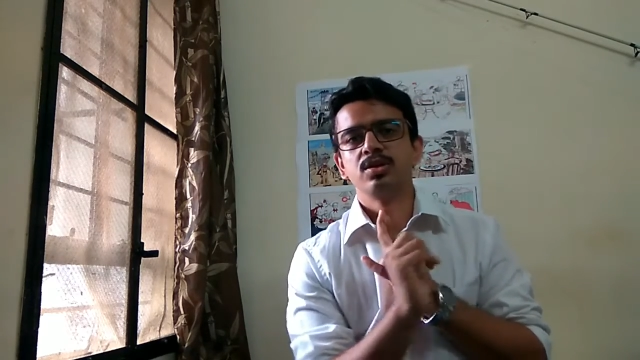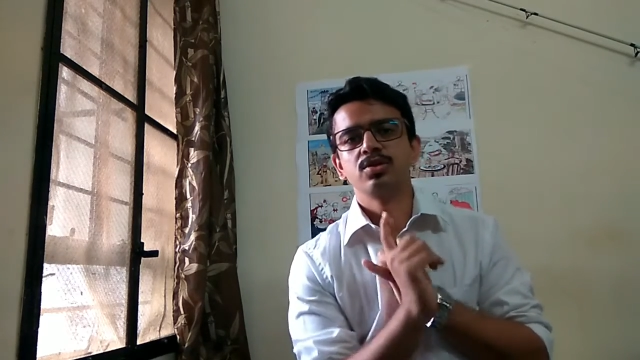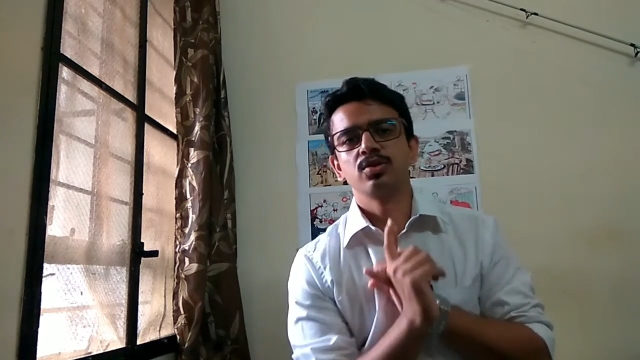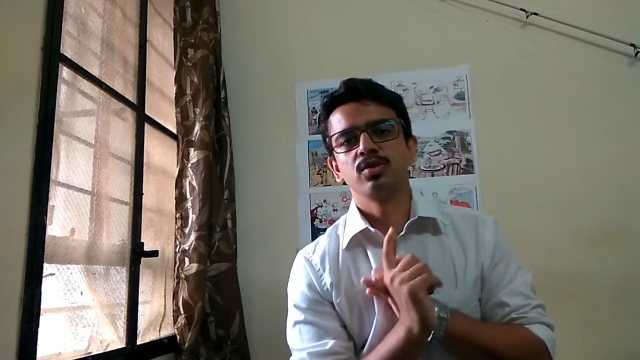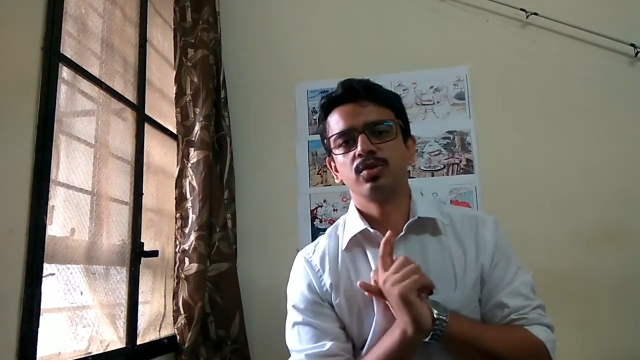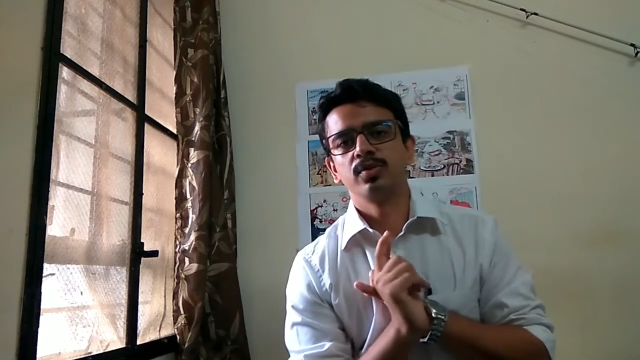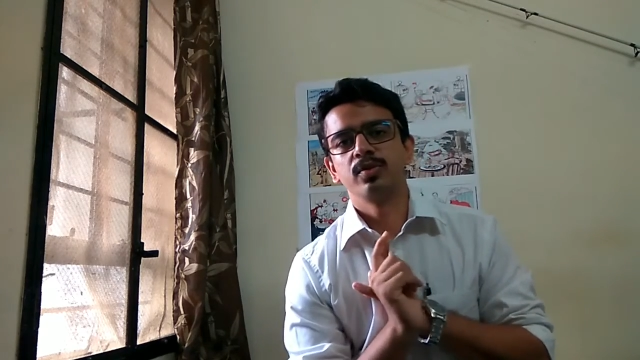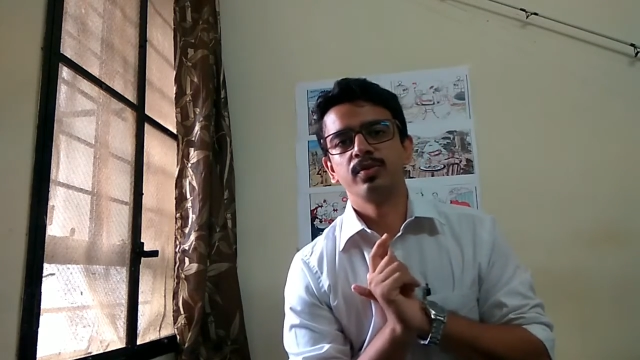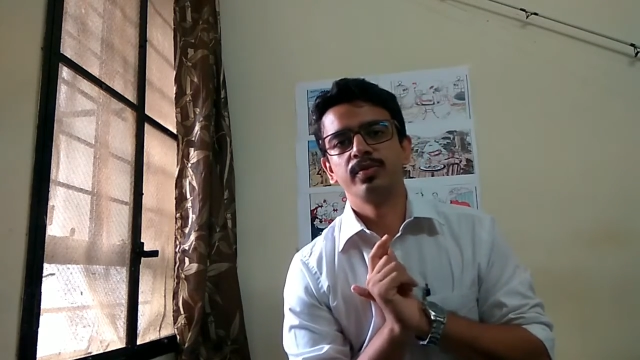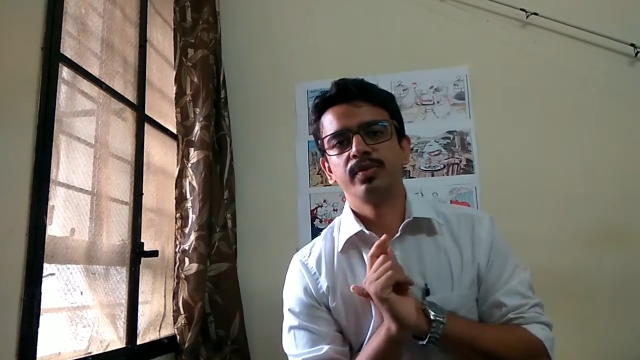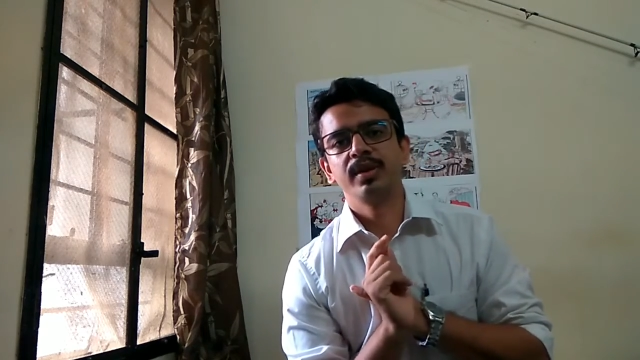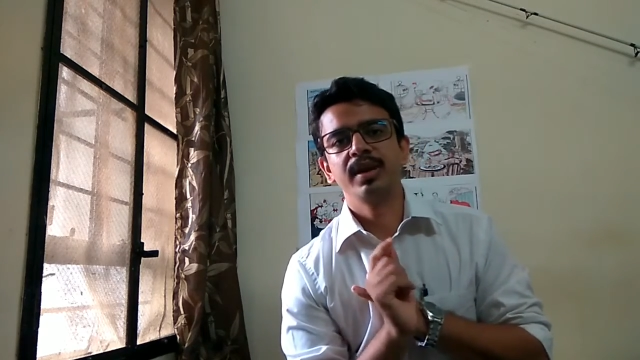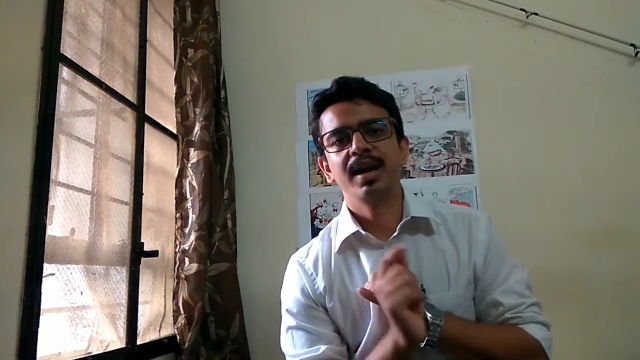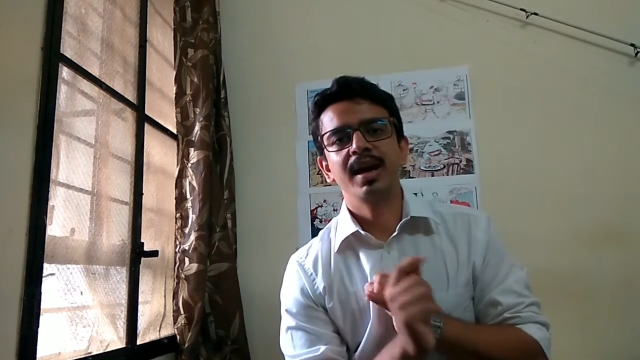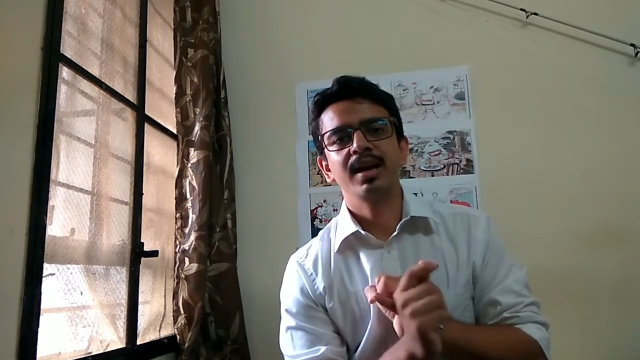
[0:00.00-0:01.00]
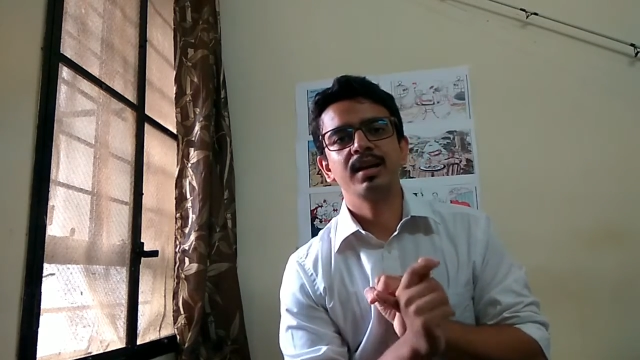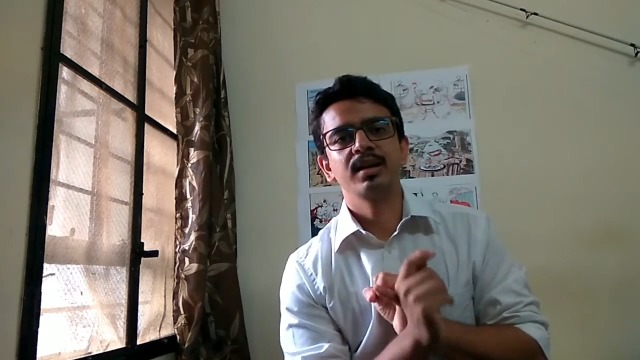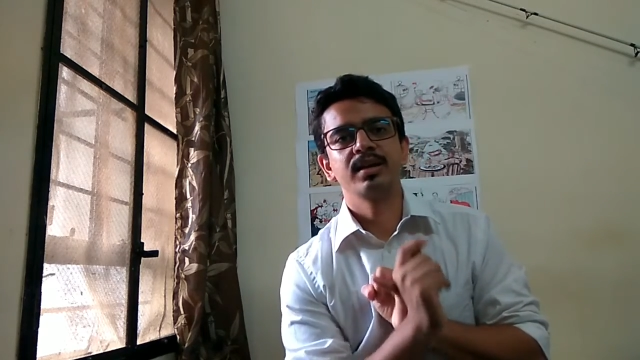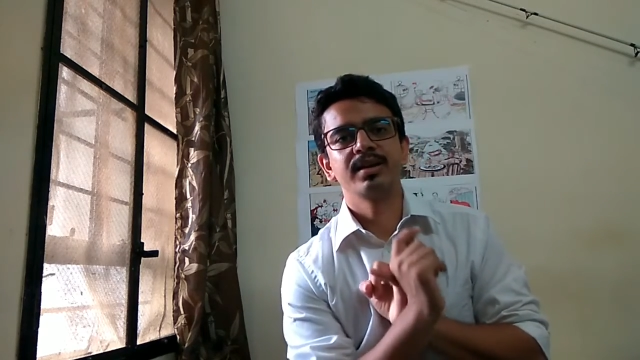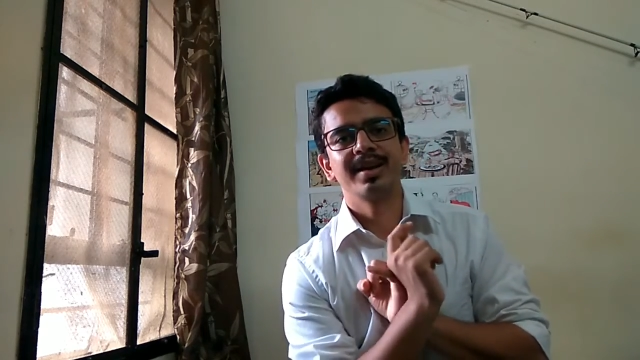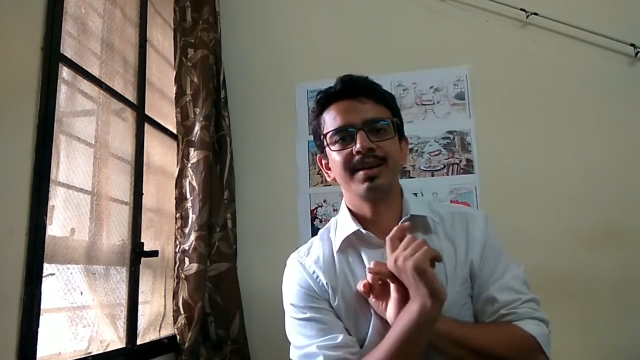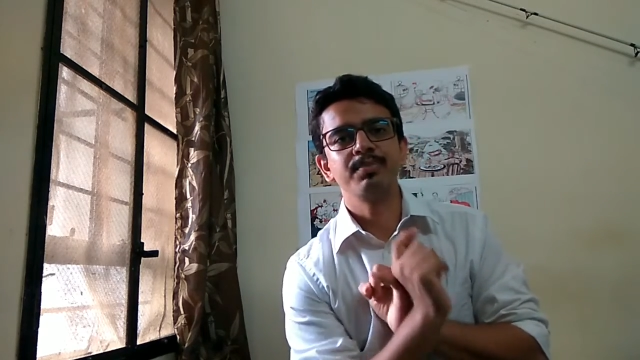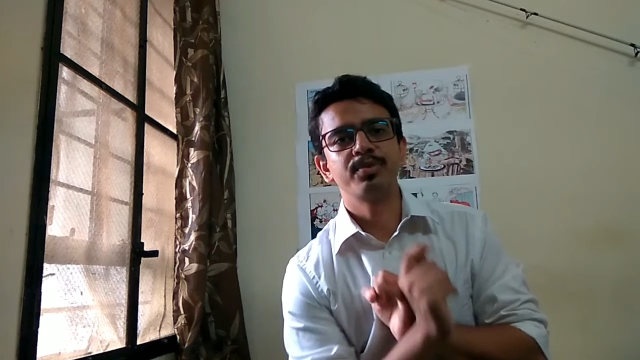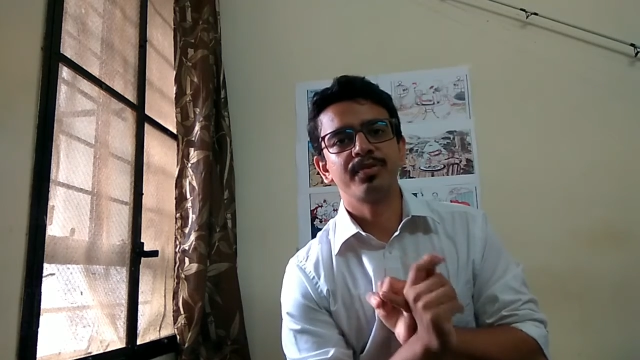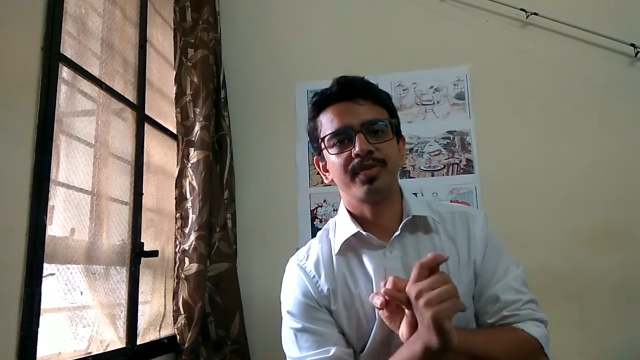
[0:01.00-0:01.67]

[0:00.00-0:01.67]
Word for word: So we had great